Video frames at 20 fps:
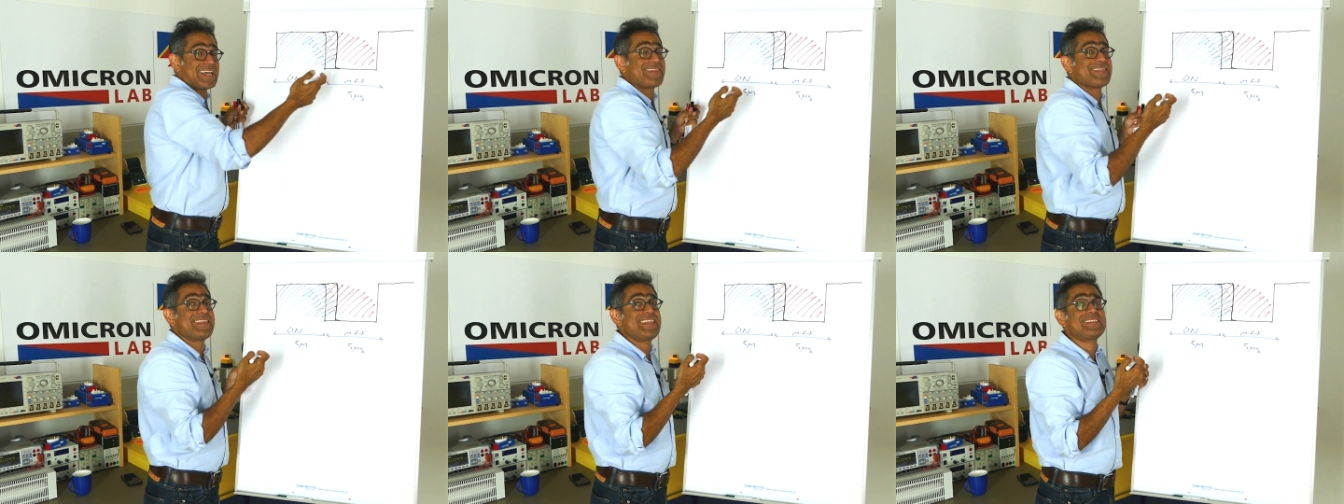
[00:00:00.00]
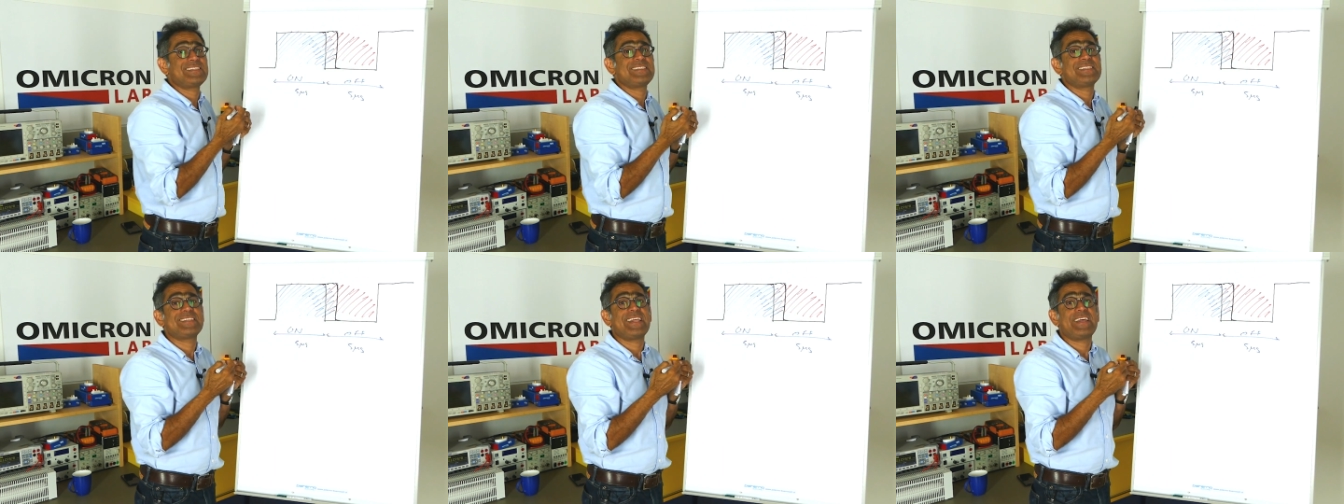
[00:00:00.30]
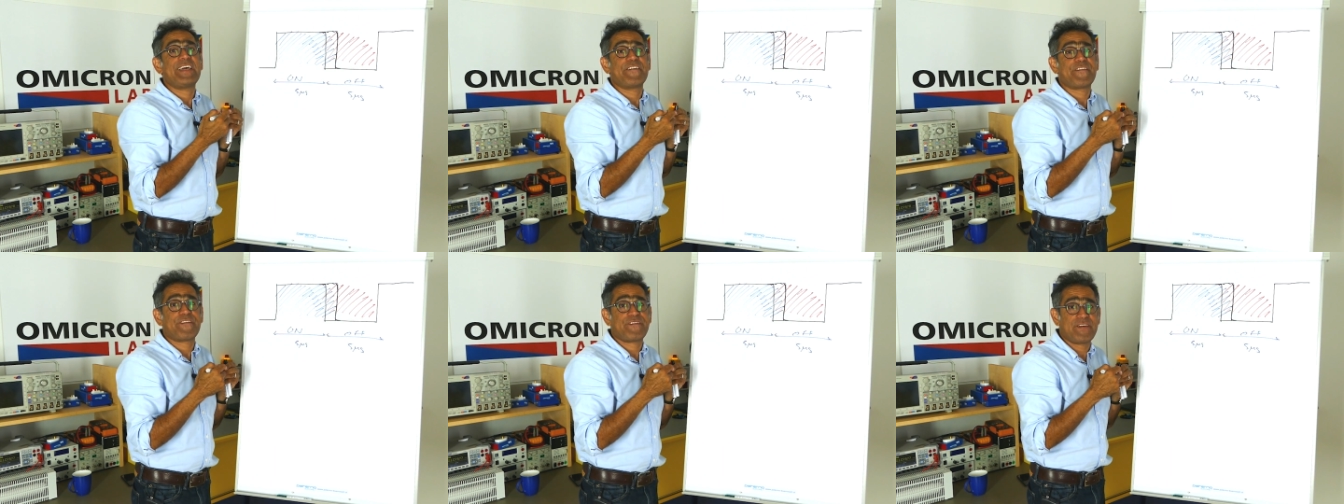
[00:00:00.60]
And this is
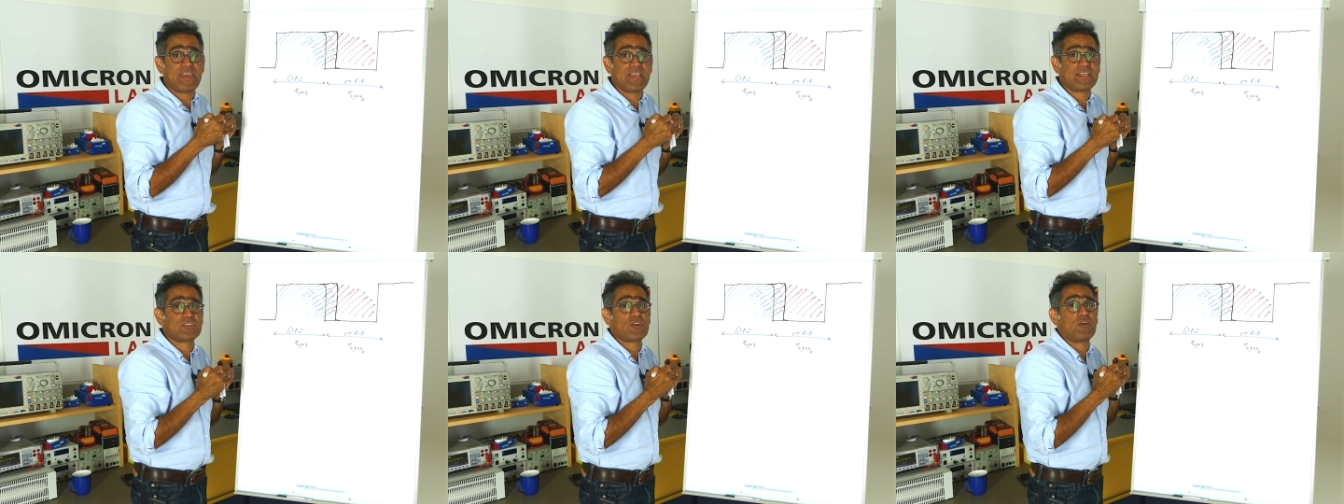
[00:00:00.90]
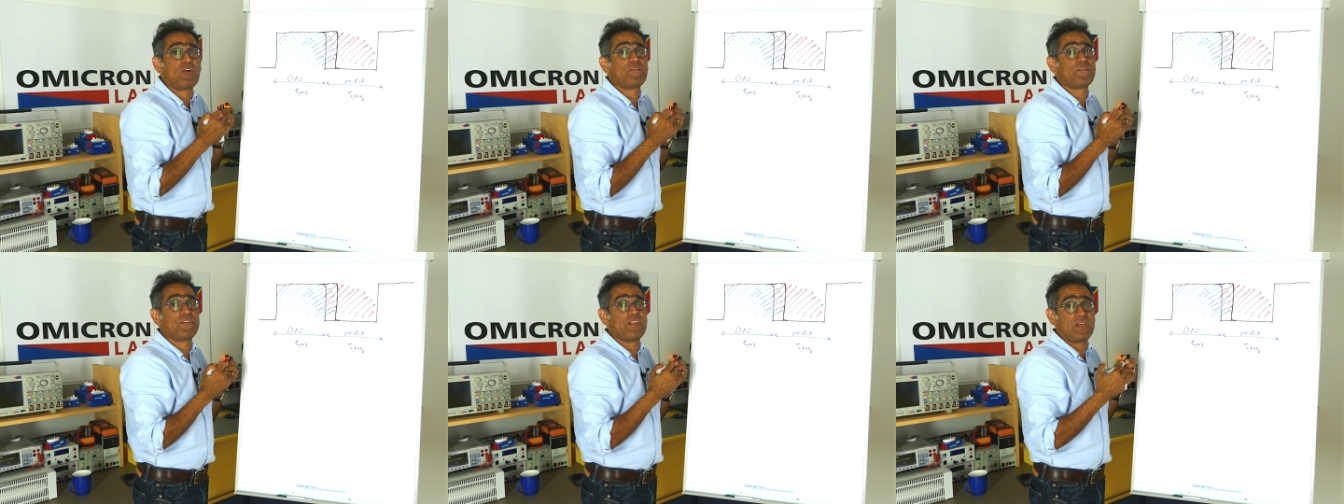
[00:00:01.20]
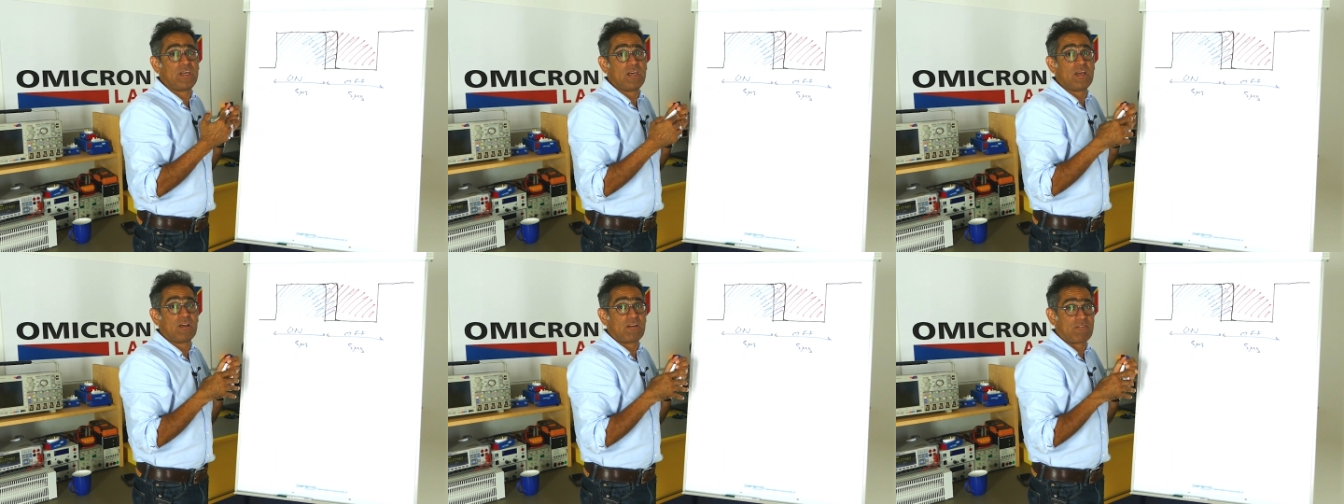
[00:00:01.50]
the effect of
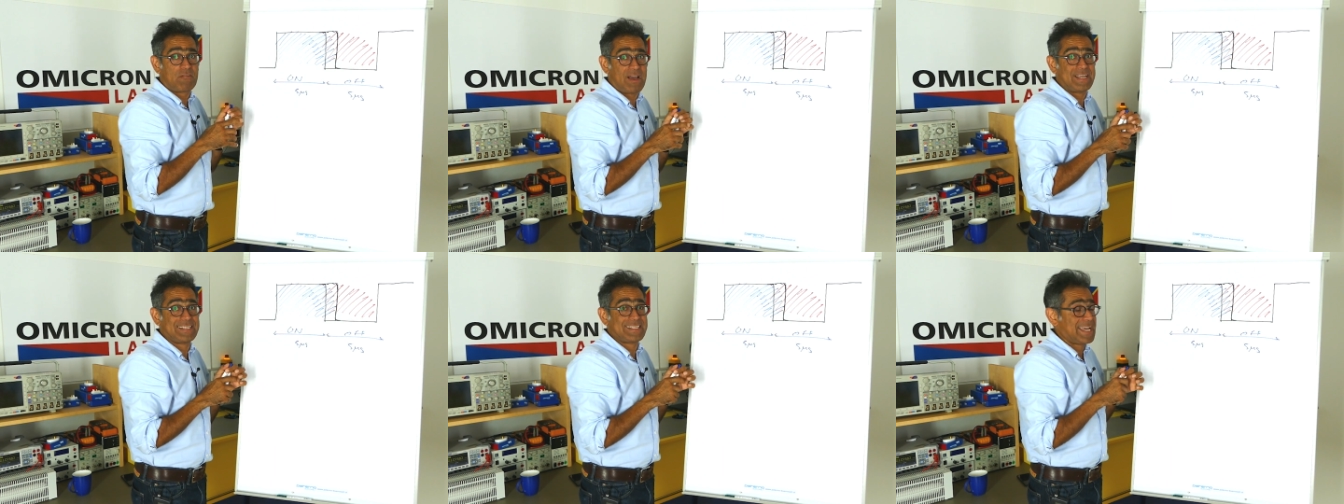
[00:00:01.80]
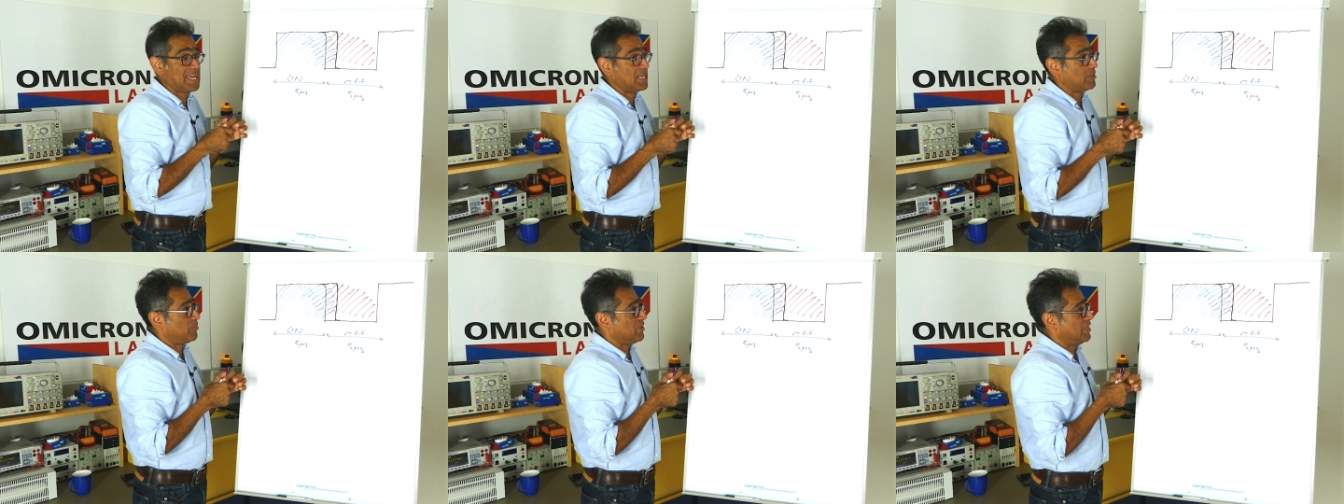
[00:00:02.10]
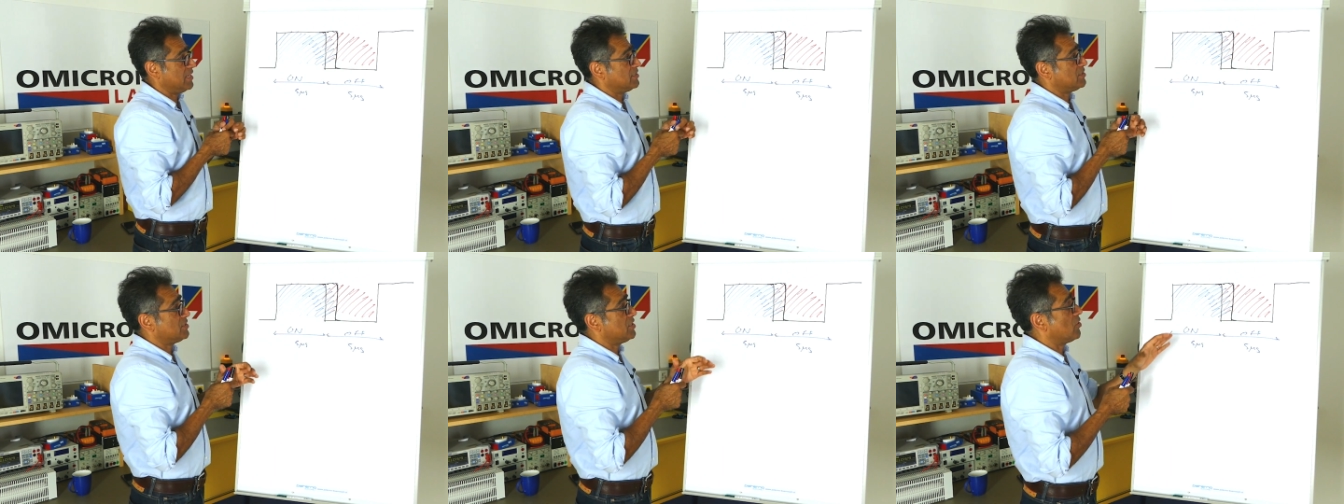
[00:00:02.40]
the right hand
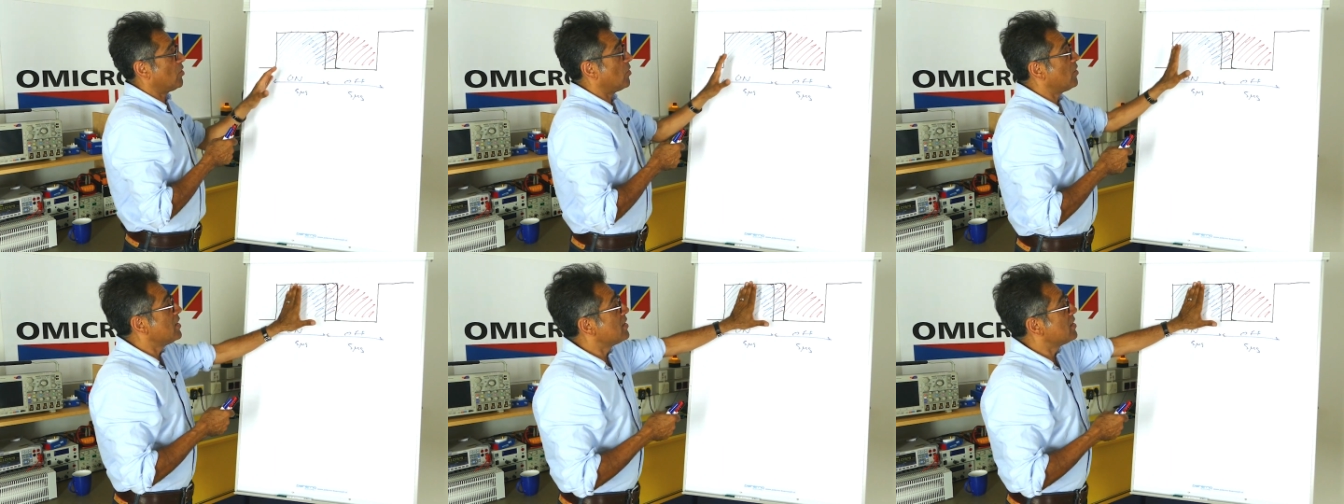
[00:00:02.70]
plane zero.